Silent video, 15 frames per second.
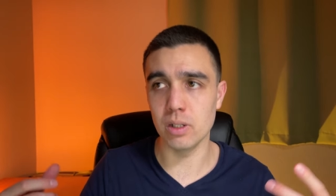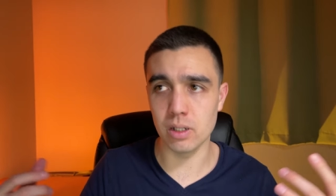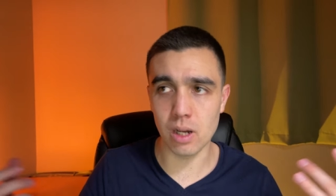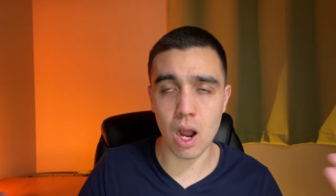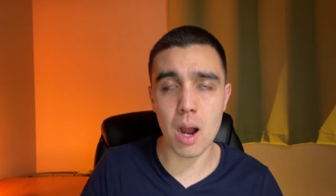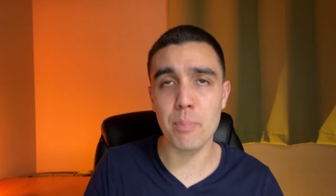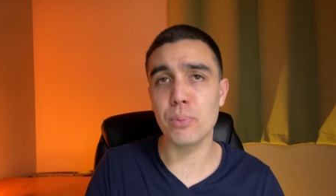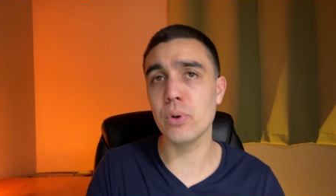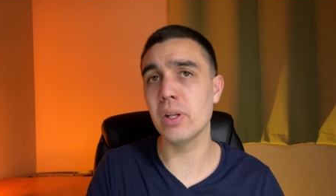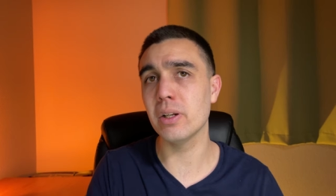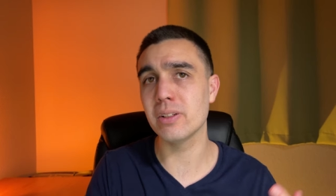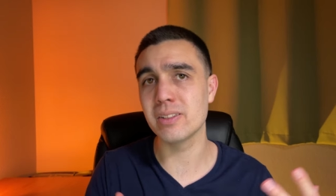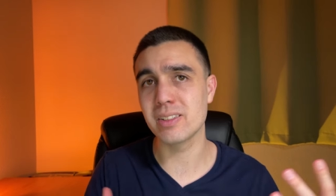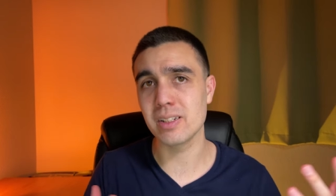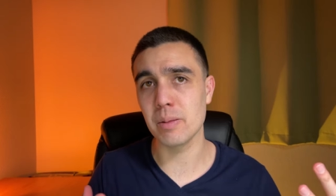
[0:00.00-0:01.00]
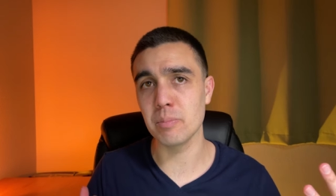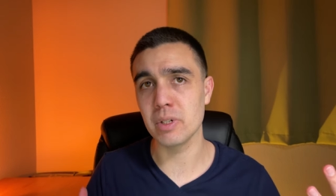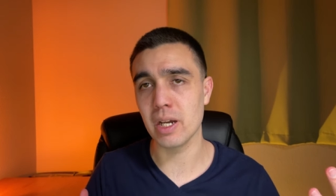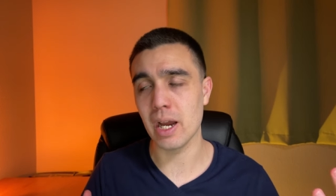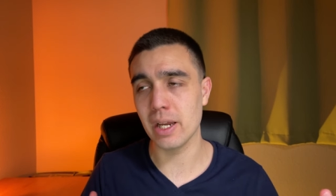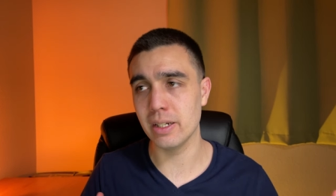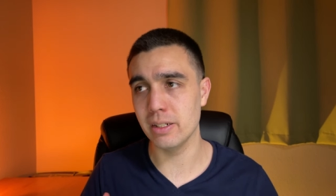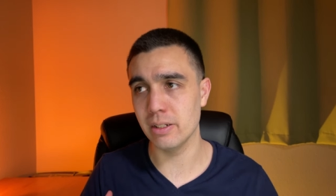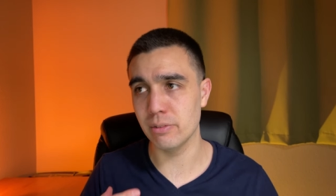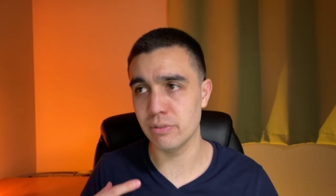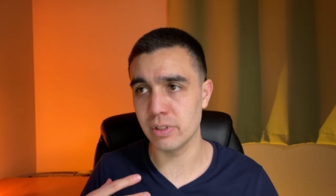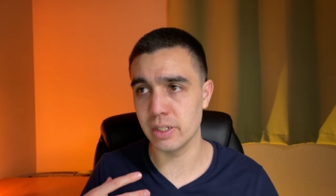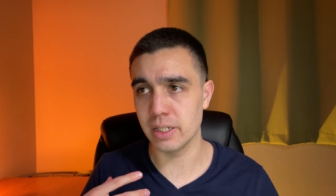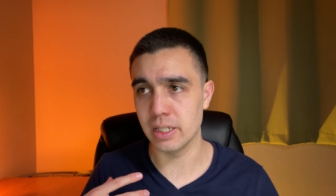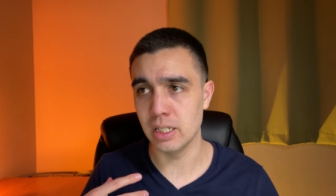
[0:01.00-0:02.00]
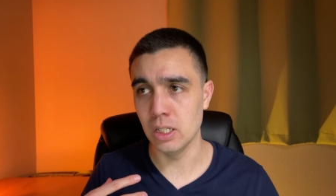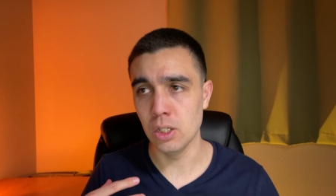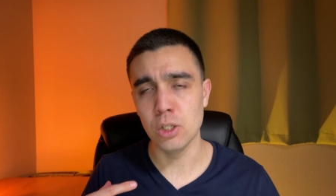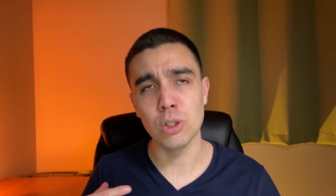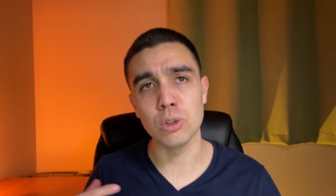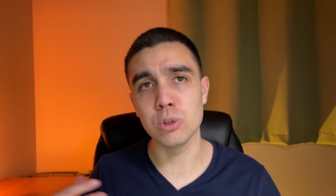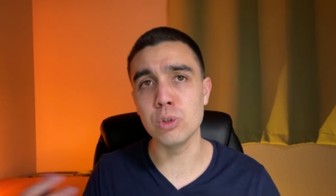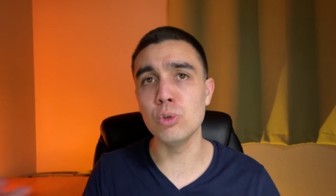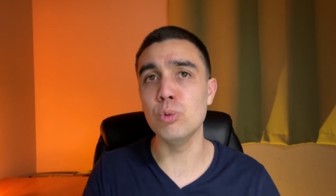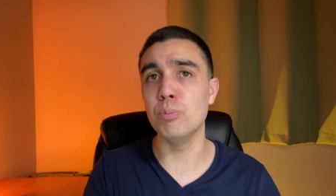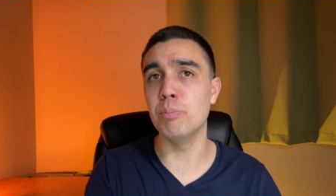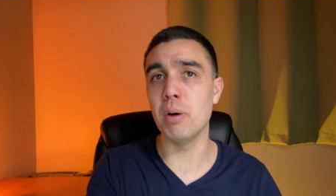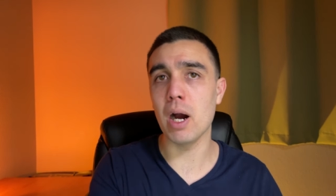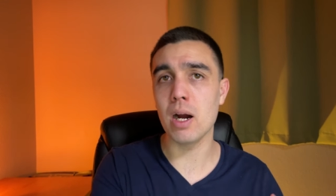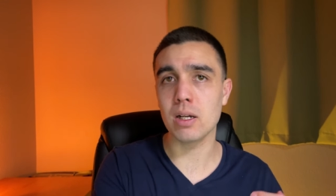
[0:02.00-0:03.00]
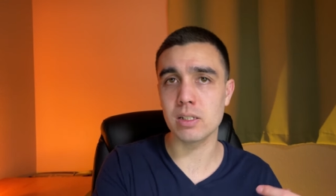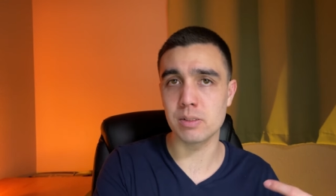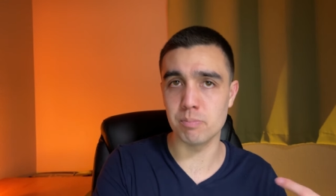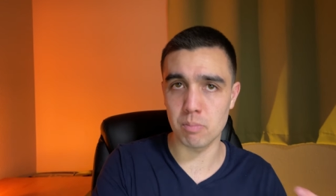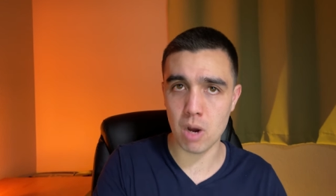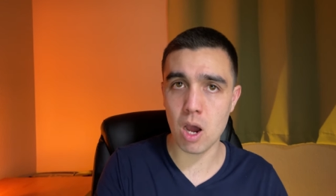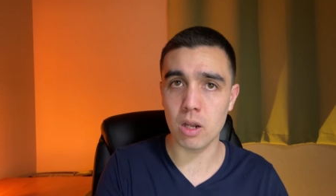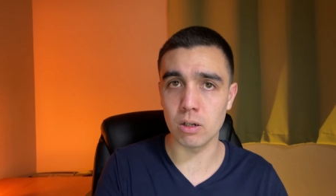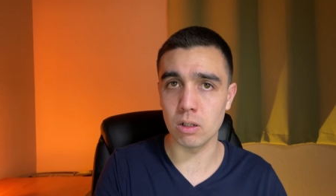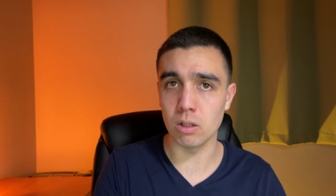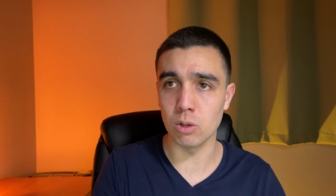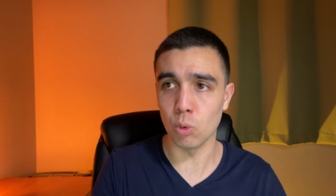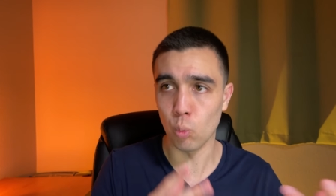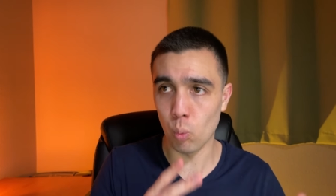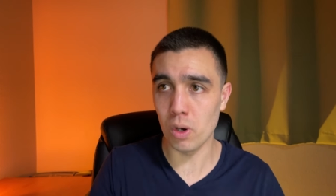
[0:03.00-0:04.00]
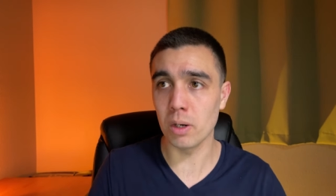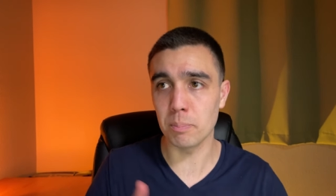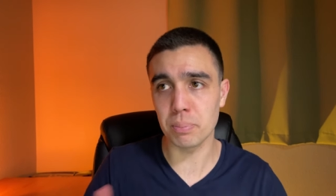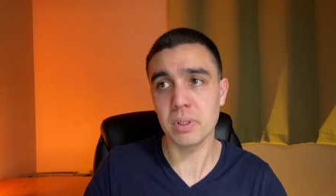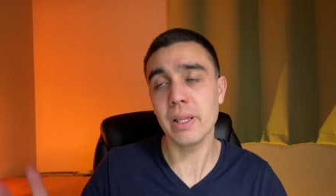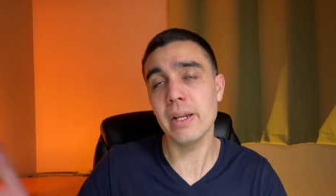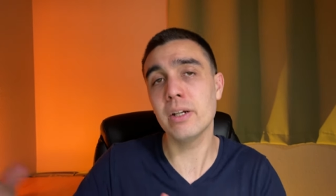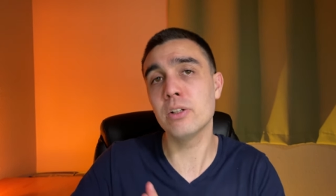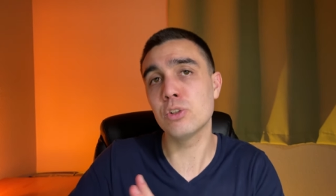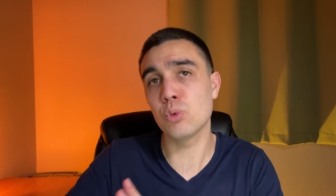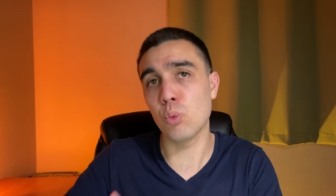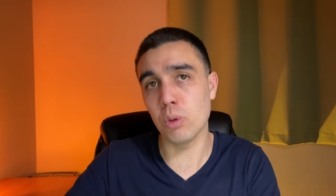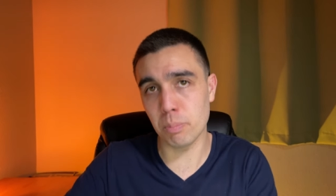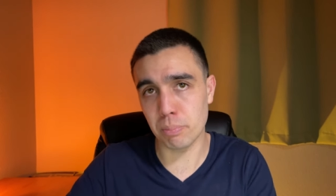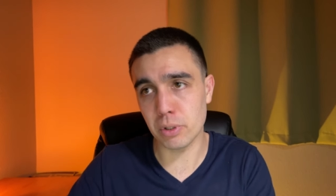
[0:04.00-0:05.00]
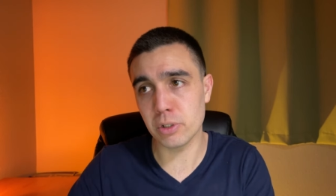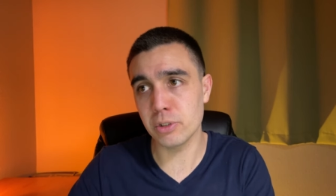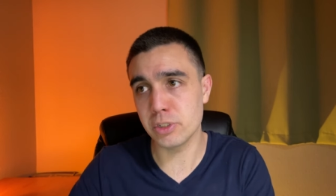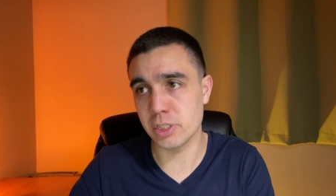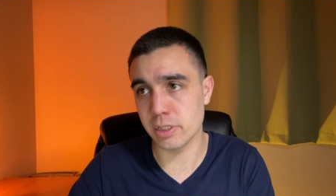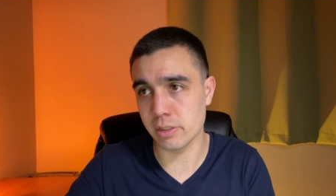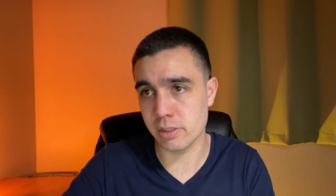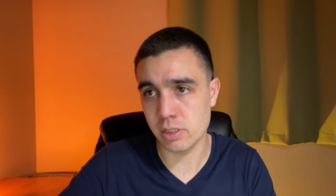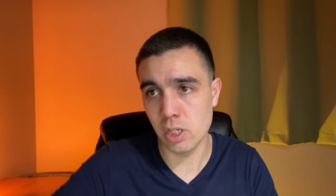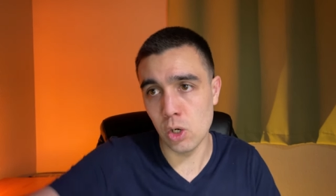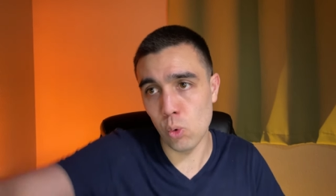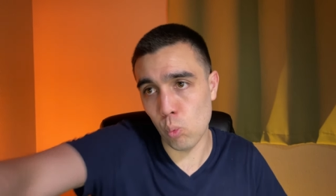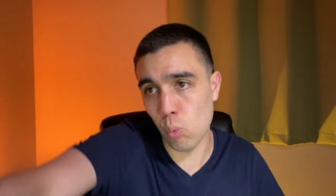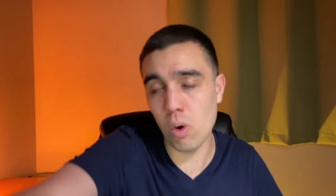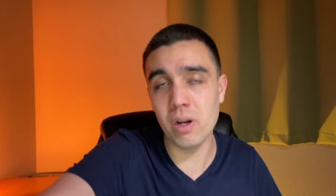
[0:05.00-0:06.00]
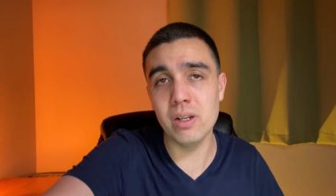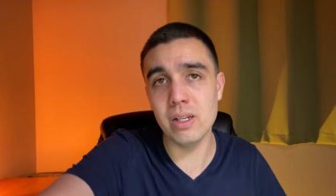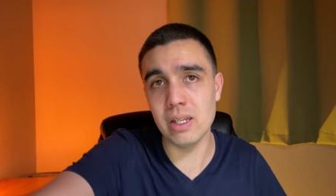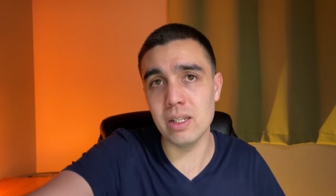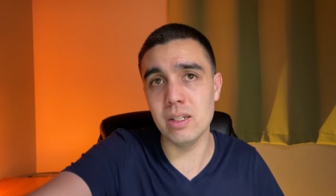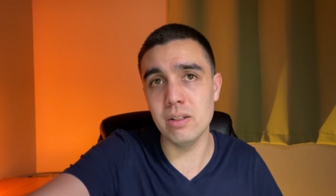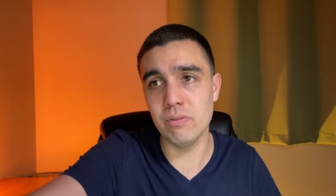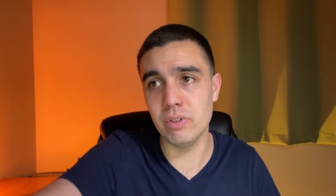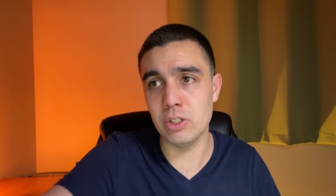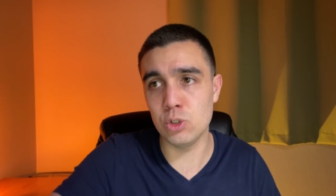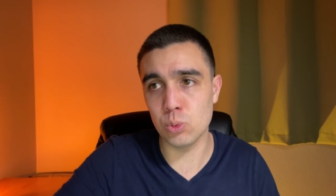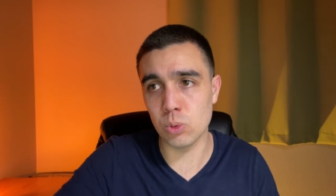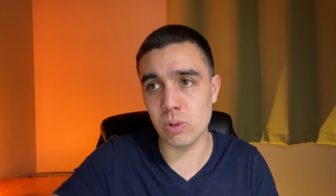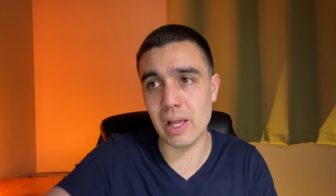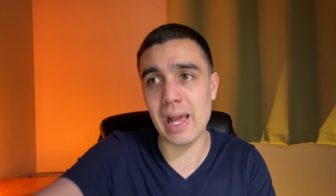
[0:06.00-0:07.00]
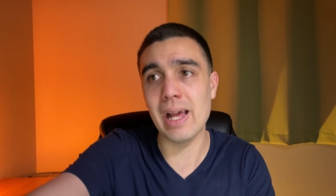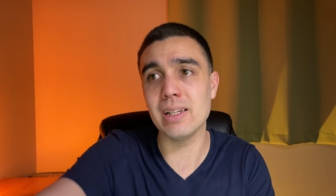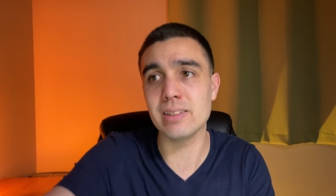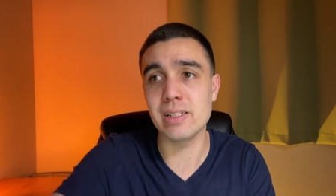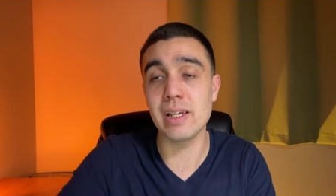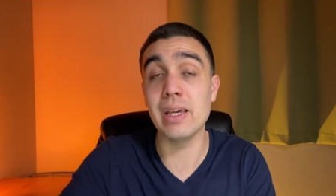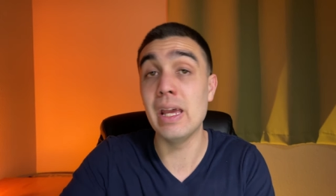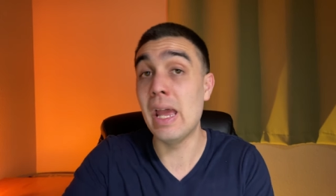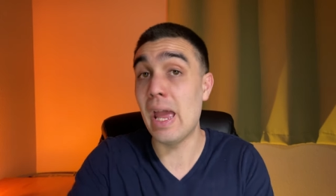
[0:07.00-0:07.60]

operate on some kind of a loot box model where players will purchase one individual asset,